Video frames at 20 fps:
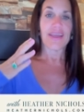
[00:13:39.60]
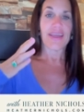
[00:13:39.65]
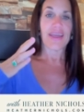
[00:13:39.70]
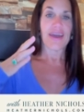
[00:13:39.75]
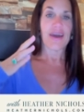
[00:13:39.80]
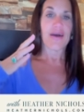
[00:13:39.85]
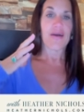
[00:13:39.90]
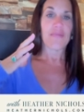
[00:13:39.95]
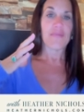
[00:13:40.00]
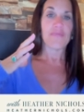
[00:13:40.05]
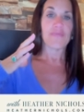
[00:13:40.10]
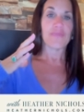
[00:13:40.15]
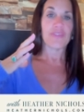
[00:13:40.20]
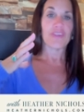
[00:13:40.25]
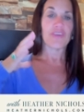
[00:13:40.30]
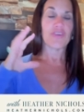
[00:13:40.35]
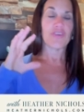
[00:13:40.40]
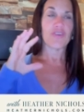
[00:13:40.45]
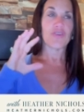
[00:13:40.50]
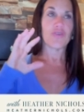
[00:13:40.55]
um,
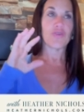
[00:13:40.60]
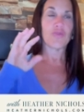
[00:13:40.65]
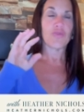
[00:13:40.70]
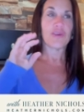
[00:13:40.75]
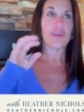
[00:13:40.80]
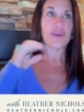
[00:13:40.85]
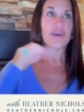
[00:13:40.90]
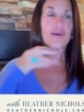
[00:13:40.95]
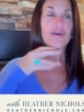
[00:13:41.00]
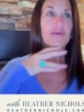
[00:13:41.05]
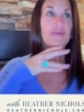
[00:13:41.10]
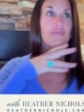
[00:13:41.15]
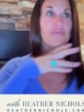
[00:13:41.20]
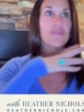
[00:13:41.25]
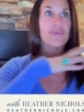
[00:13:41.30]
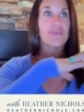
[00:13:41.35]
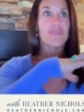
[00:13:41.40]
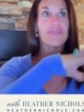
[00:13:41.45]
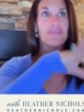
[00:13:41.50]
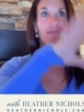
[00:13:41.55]
you become
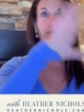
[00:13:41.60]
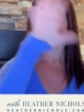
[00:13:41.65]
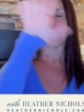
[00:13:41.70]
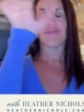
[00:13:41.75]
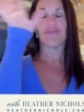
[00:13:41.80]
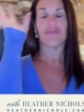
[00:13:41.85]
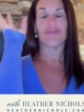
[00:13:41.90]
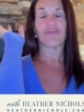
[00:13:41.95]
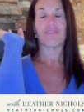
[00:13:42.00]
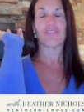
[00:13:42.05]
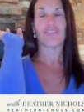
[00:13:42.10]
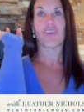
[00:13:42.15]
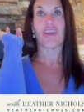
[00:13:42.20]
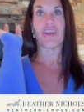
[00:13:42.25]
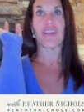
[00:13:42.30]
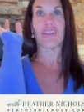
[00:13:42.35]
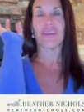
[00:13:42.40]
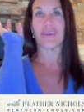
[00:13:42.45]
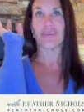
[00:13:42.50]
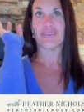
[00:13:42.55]
this
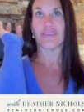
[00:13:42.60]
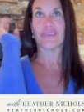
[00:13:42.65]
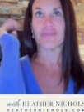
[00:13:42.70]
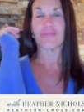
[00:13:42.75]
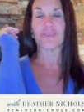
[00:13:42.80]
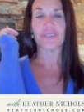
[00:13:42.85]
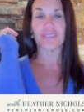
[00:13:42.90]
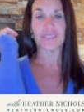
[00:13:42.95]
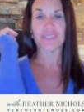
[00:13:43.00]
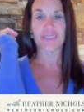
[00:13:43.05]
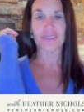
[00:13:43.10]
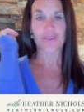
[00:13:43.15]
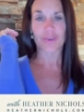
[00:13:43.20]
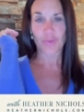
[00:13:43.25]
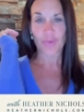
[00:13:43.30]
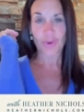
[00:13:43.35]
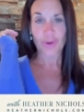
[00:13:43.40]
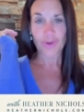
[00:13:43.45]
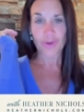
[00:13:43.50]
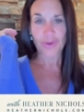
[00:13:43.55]
shining difference in the
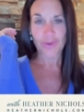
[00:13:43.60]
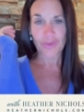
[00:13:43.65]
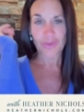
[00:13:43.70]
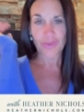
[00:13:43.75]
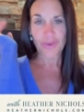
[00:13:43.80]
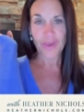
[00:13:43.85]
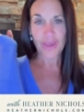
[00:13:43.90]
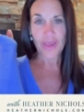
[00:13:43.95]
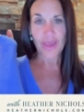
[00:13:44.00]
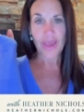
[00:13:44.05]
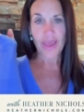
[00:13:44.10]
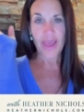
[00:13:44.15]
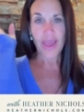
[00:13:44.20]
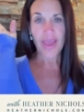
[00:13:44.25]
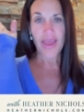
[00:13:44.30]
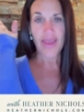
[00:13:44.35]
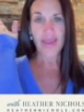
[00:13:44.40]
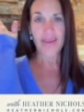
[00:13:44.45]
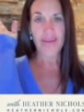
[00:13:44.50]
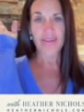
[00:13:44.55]
world.
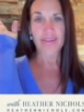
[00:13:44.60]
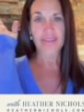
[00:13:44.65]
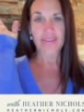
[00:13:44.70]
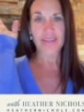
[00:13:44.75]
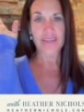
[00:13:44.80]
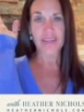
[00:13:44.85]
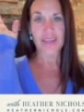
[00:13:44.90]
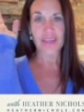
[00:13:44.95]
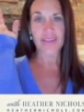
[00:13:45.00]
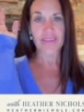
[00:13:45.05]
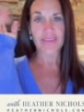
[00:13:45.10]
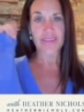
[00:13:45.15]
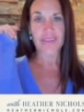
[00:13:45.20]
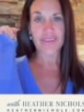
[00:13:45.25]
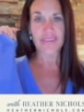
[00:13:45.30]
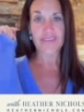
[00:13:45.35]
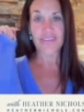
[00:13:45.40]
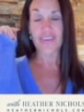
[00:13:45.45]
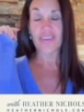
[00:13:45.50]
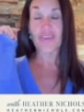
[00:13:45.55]
And at
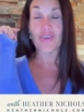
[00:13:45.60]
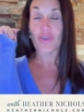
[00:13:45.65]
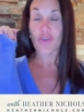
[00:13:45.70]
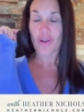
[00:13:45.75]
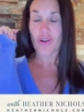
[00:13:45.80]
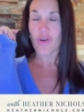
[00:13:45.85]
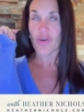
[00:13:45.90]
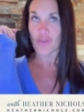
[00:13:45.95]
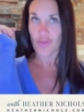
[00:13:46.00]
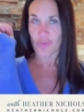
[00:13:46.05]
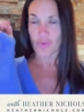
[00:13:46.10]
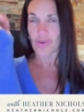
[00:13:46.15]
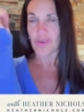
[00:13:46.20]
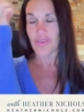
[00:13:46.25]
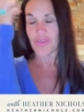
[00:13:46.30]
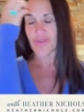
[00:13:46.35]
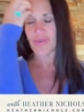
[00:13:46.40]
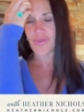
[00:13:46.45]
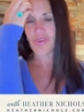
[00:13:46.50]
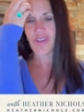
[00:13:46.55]
least in your own
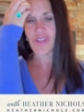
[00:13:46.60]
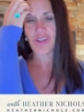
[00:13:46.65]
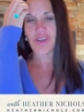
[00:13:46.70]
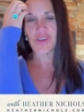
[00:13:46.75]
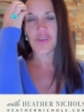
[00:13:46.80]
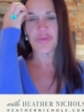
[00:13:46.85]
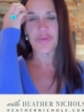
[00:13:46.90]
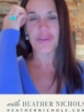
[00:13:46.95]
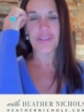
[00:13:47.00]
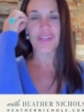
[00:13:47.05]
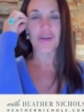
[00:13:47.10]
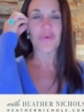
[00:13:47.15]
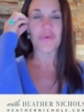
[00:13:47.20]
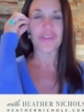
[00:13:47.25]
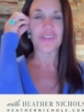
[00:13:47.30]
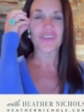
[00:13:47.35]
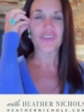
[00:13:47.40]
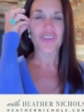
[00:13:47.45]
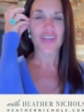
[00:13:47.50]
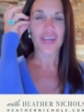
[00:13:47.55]
world, you know, you may not
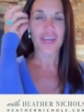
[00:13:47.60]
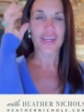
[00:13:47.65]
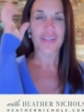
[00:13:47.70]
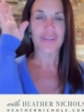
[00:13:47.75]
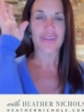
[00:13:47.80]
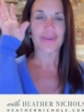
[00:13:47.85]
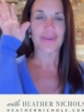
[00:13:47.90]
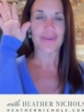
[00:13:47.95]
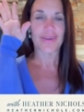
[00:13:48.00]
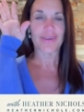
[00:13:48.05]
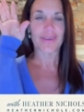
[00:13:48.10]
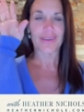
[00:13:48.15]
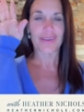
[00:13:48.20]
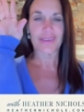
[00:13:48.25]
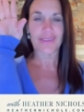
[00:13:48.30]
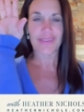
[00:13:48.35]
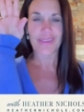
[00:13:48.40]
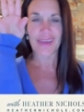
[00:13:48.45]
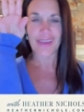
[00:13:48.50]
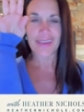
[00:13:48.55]
want to shine.
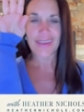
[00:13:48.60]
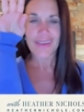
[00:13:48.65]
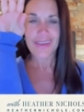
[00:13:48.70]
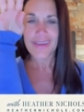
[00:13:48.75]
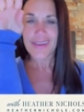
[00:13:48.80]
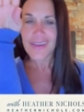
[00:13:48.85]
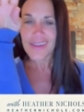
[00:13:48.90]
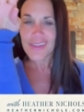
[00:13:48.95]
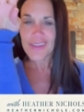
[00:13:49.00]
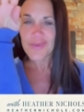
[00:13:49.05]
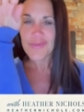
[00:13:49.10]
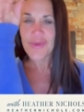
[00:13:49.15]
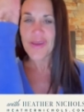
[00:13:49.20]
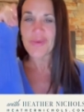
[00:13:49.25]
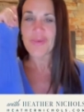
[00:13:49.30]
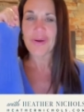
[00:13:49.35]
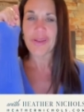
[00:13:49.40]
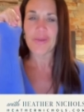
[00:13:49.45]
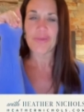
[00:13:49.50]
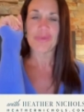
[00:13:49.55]
Like you
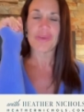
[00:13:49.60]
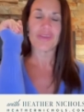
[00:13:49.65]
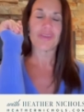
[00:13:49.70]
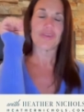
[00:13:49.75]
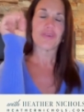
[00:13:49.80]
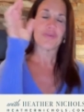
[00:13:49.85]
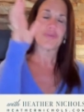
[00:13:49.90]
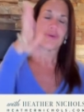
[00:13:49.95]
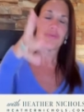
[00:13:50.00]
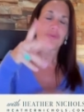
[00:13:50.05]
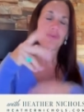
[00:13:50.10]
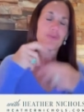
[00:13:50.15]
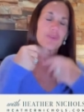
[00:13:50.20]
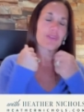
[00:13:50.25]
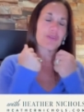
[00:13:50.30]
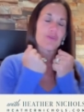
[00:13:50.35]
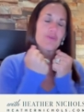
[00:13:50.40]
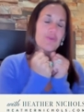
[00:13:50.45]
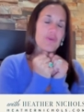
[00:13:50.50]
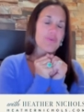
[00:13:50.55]
may want to be, you may be one
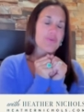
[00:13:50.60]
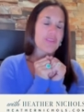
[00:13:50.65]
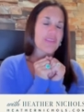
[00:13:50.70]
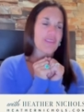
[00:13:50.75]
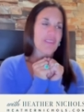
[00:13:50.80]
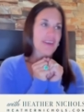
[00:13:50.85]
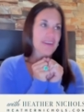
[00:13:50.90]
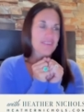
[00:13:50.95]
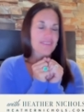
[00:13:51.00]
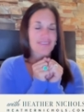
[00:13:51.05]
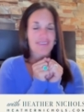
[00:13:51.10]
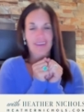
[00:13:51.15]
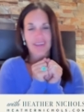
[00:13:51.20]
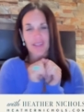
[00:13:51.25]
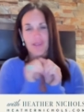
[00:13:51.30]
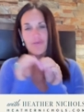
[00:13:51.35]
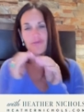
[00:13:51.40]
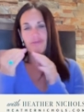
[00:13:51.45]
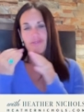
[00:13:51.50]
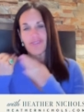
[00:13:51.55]
of those people that likes to
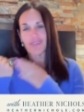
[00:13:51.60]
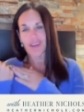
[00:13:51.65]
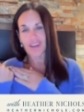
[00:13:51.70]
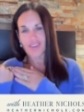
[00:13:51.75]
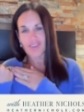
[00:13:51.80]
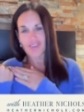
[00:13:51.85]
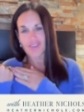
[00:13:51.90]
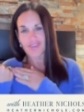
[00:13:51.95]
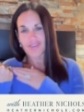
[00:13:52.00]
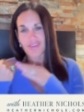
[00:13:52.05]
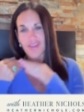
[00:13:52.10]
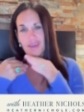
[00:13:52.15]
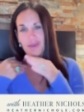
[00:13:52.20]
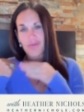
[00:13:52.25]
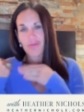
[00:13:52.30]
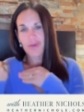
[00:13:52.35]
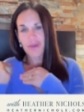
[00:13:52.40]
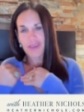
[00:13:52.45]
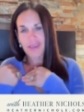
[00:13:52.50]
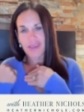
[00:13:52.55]
kind of not
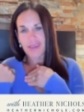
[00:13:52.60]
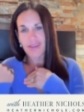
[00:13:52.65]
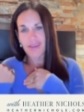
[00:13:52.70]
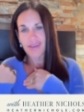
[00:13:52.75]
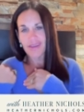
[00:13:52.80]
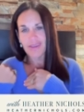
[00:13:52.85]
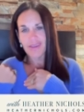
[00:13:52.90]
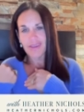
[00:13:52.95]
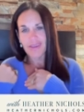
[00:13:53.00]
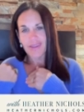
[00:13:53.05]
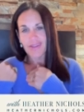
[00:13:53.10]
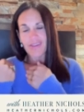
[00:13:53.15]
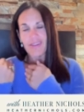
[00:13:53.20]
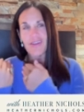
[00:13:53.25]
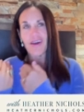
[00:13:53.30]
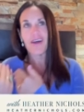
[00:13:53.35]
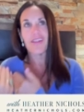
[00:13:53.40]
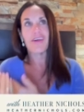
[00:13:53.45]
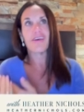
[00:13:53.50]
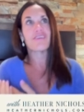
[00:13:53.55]
like be
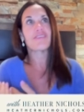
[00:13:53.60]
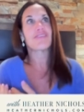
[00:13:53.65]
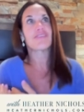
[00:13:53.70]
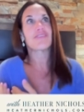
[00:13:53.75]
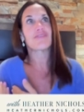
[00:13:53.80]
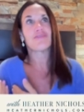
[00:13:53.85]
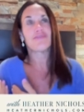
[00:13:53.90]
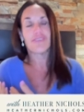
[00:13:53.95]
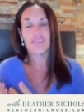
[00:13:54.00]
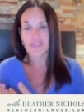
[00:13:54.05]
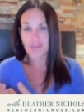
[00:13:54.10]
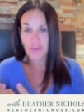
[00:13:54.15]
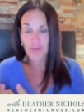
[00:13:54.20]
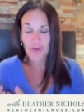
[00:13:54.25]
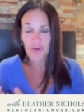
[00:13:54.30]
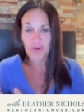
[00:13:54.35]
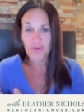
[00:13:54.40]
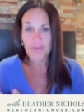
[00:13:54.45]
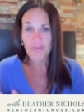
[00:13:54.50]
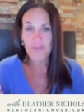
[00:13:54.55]
not as
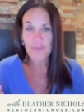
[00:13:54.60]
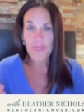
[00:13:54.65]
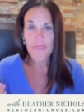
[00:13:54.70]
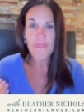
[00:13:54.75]
visible,